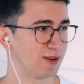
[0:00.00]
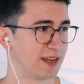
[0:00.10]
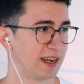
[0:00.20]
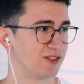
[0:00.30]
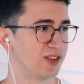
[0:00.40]
a
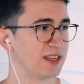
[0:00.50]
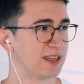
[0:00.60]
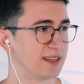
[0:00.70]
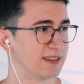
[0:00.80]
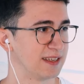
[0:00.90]
talk
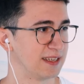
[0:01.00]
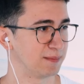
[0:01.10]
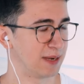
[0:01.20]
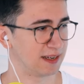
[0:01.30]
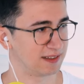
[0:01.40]
actually at
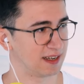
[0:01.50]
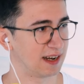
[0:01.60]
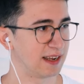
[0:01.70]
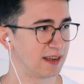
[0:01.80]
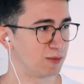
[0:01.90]
the
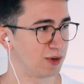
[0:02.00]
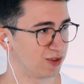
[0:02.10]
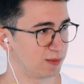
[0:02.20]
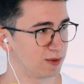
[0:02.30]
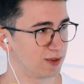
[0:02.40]
Paris-Saclay
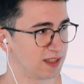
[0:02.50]
workshop on